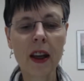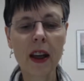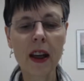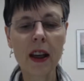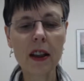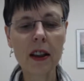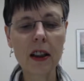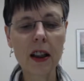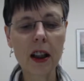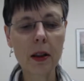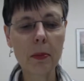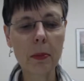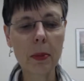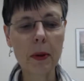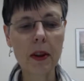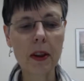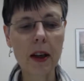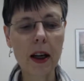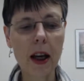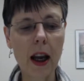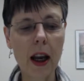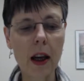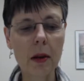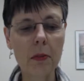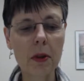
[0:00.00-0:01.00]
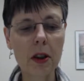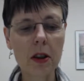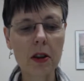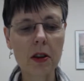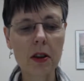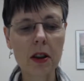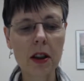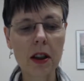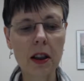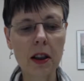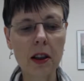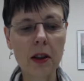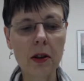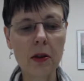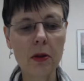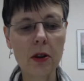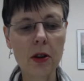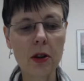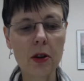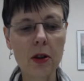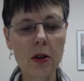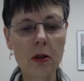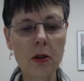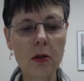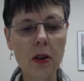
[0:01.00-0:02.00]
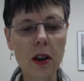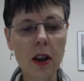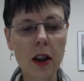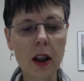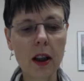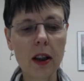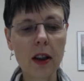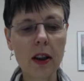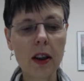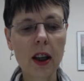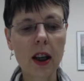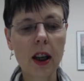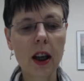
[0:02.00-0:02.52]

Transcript: Innkeeper and amateur sleuth Judith